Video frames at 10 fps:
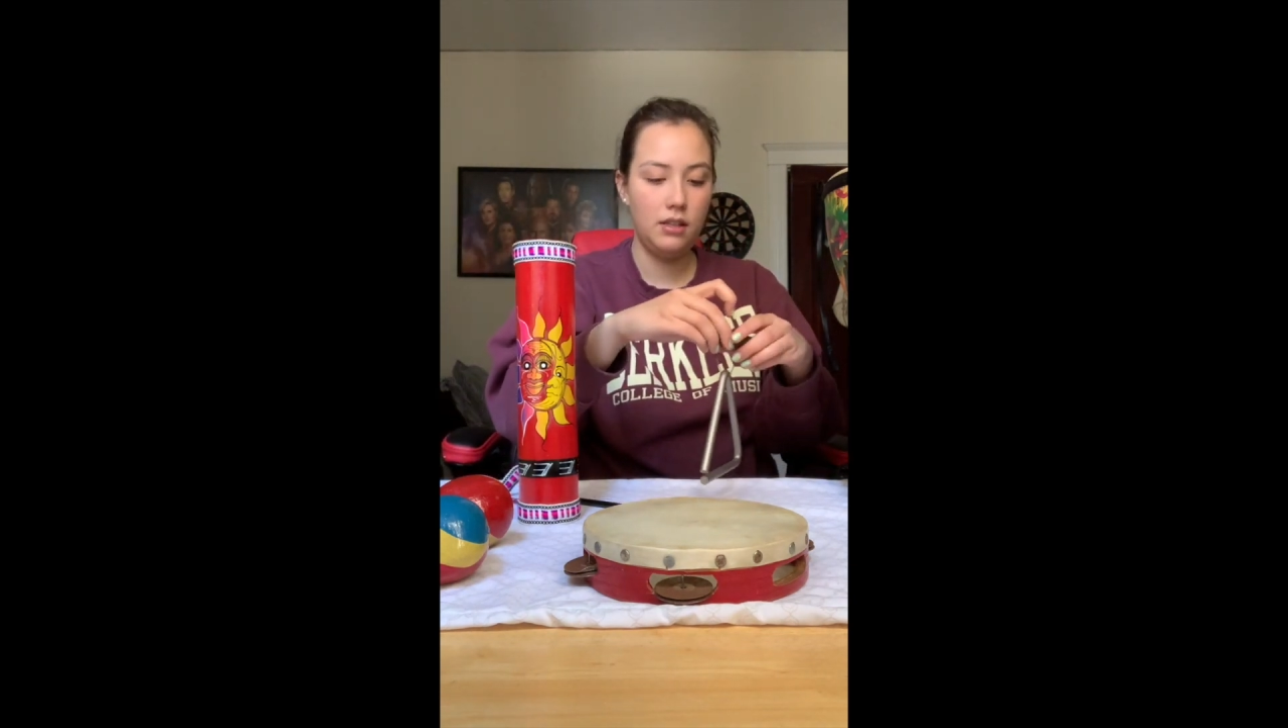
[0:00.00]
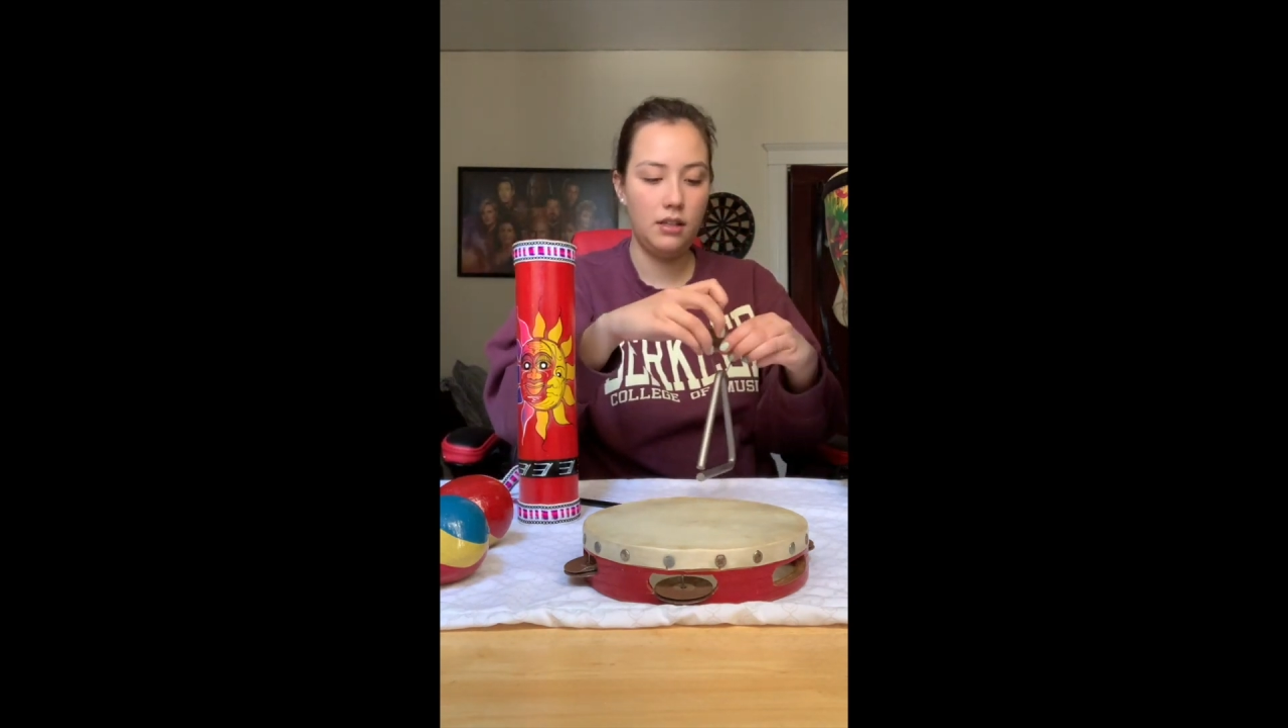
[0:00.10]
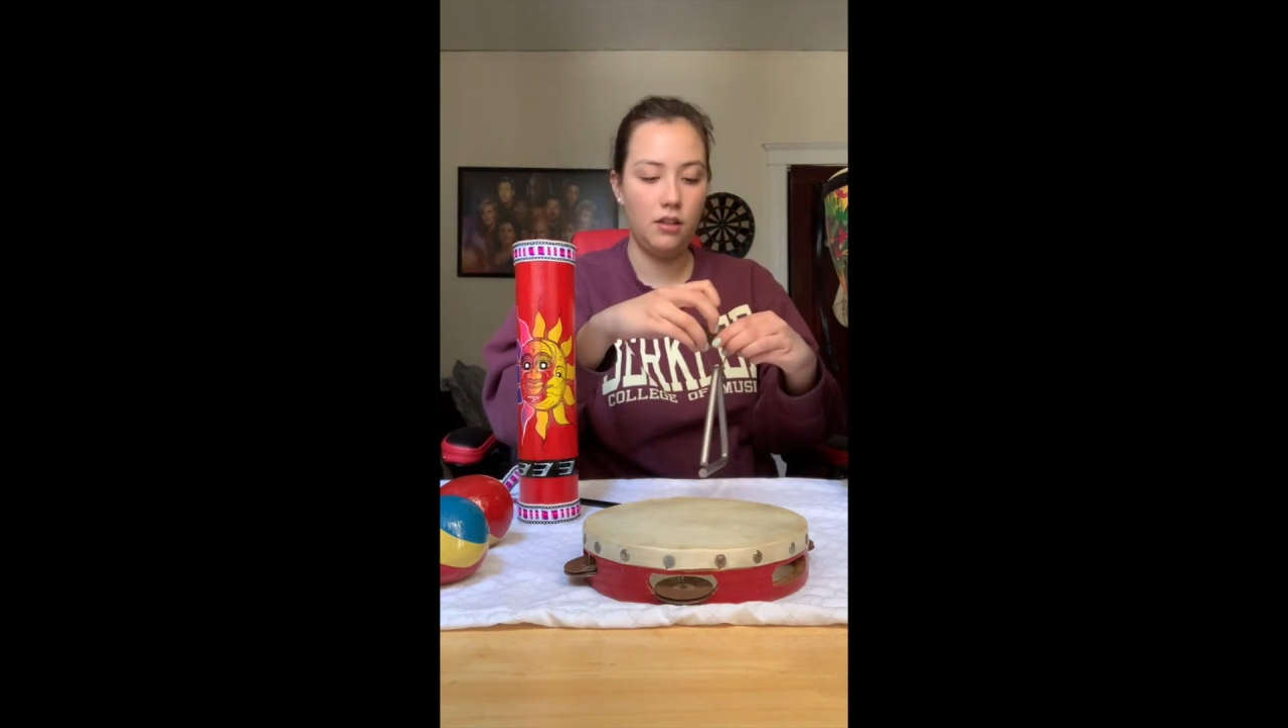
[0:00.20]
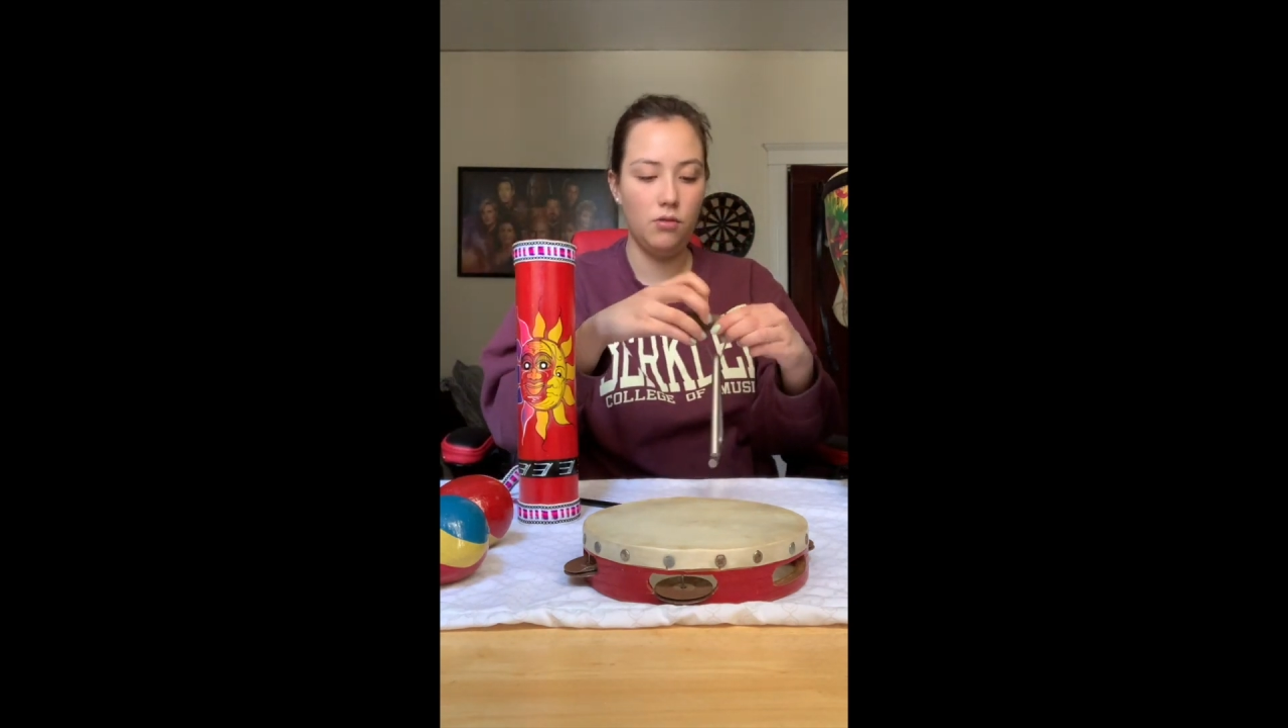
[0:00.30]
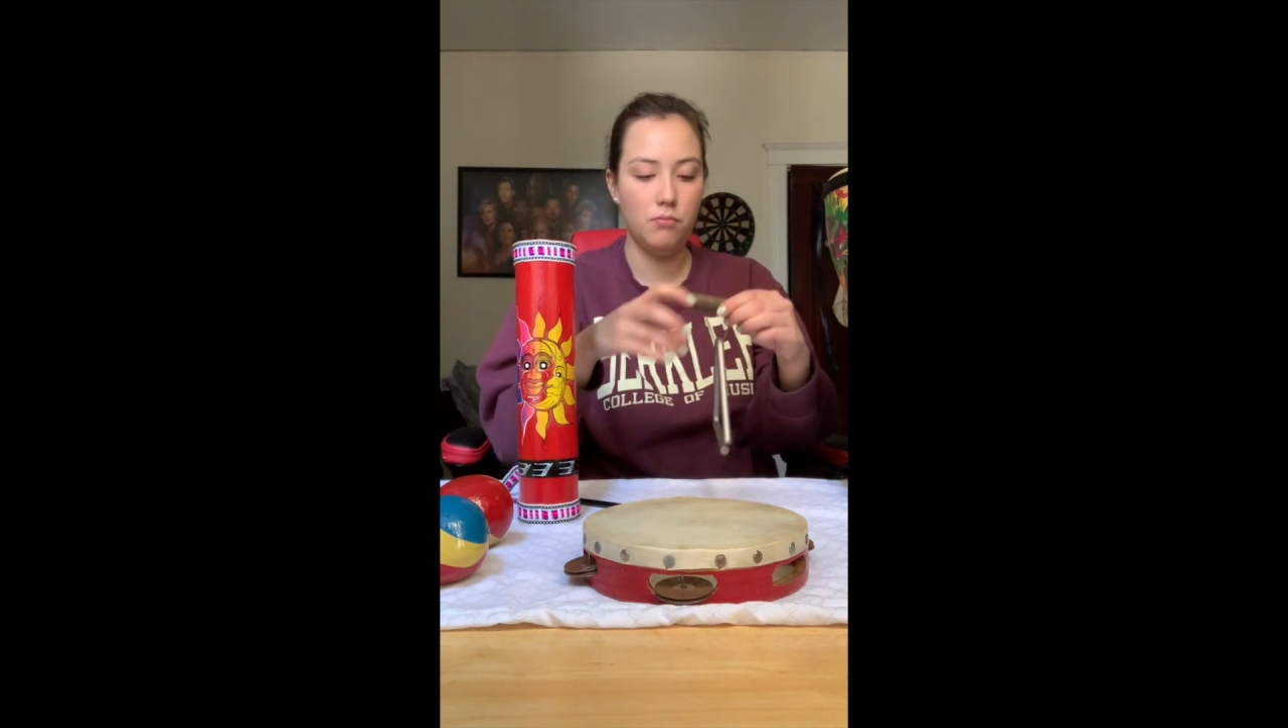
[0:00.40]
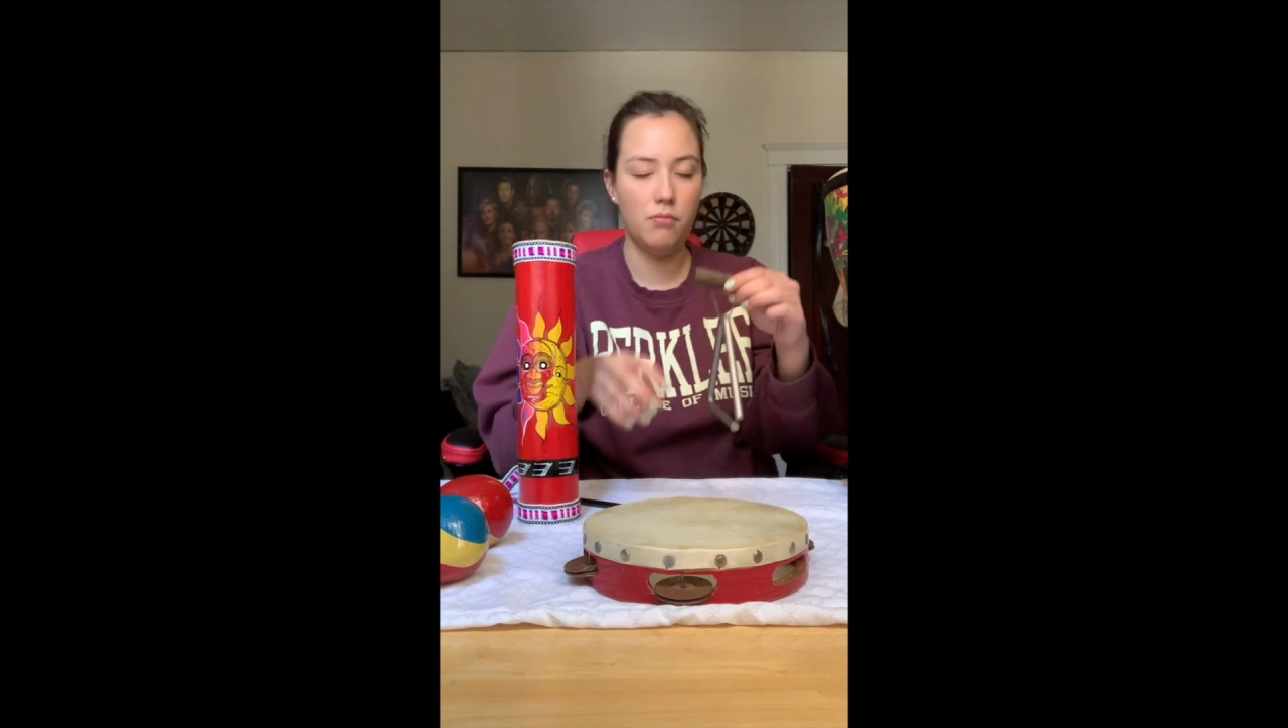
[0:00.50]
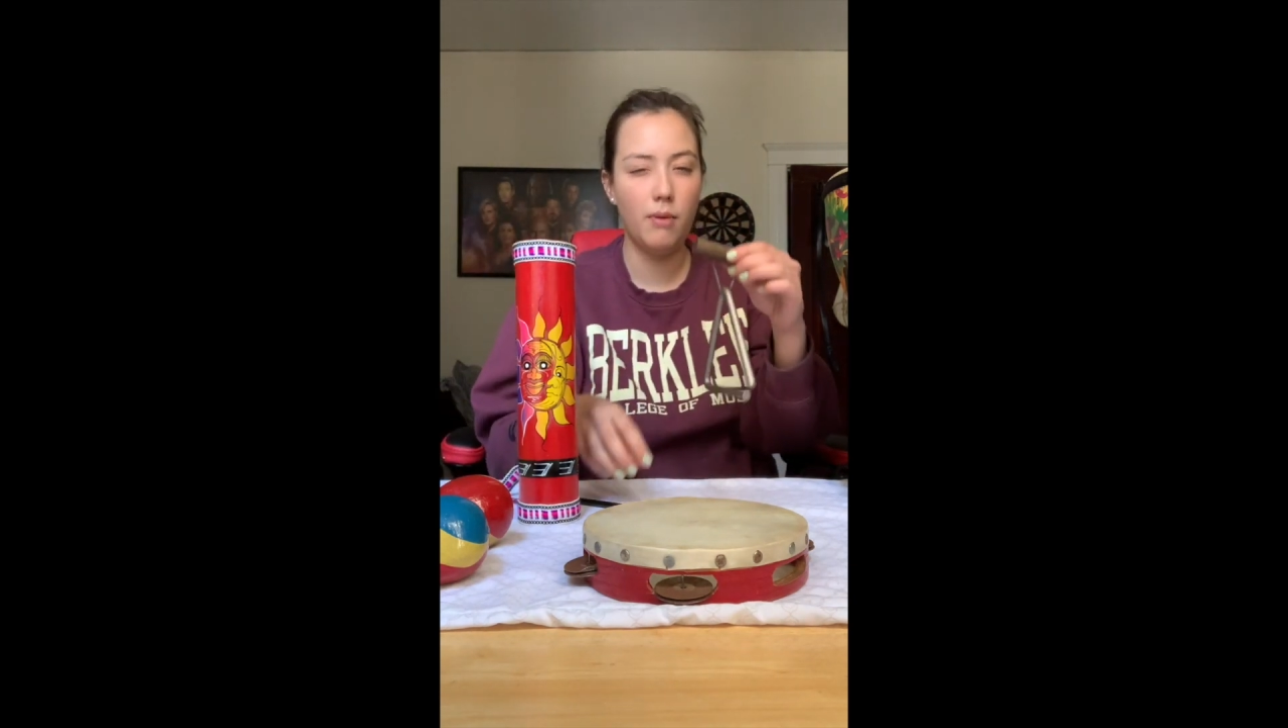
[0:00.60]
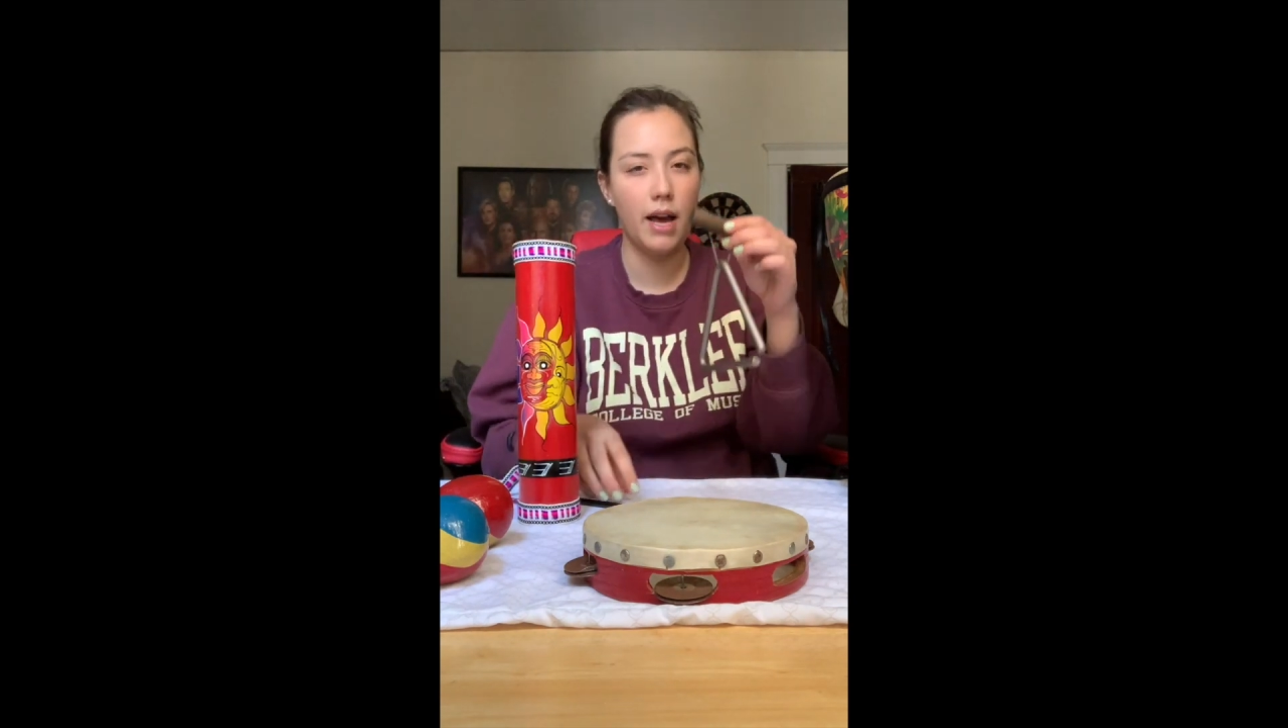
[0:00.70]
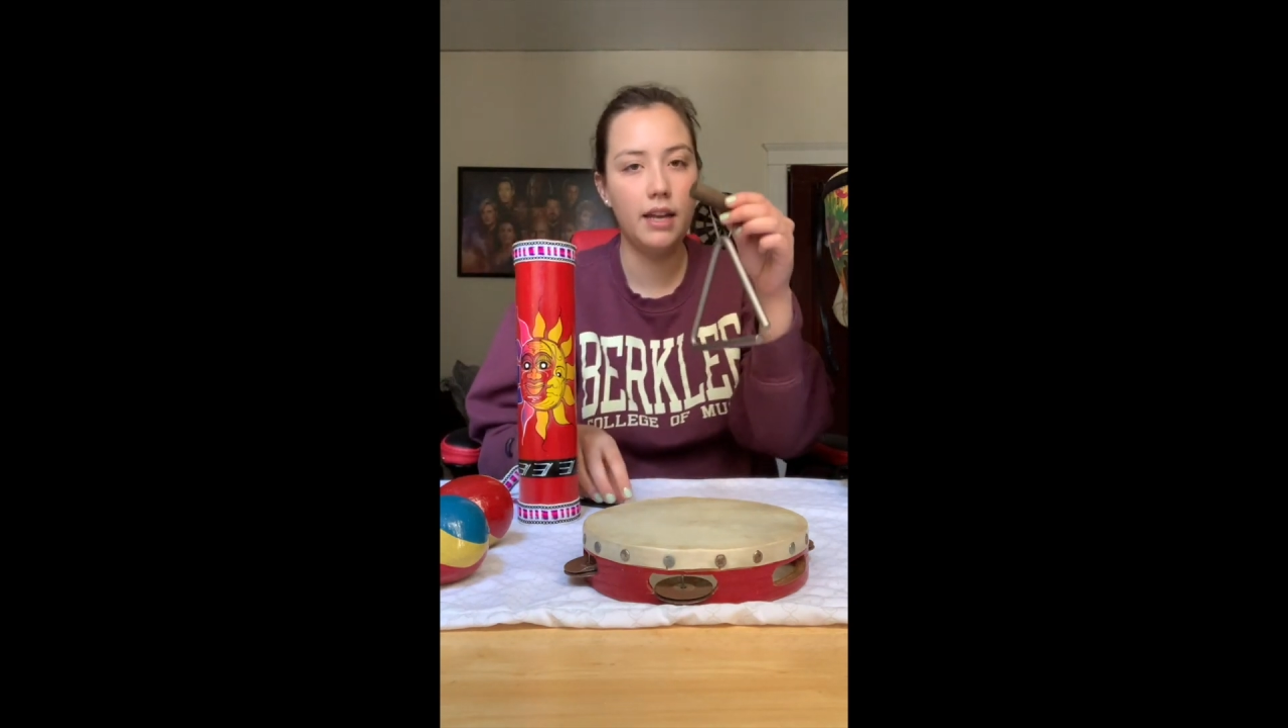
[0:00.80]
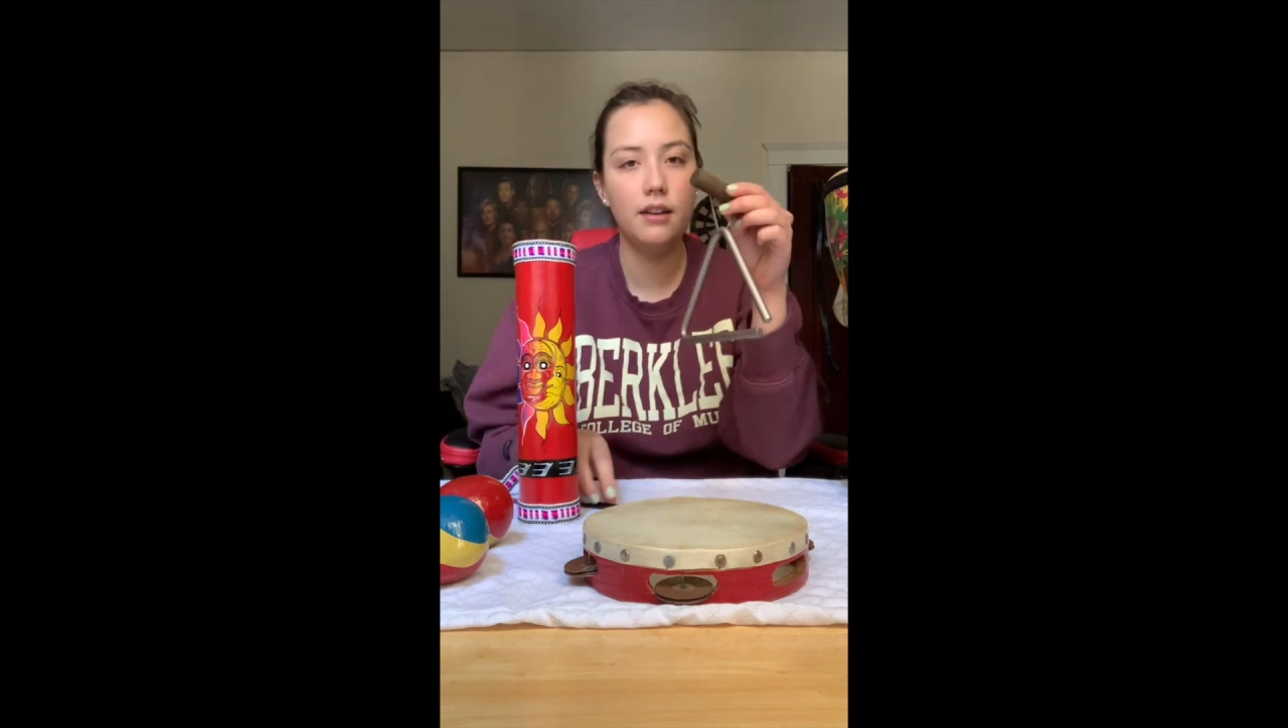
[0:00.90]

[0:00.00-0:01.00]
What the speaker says: you might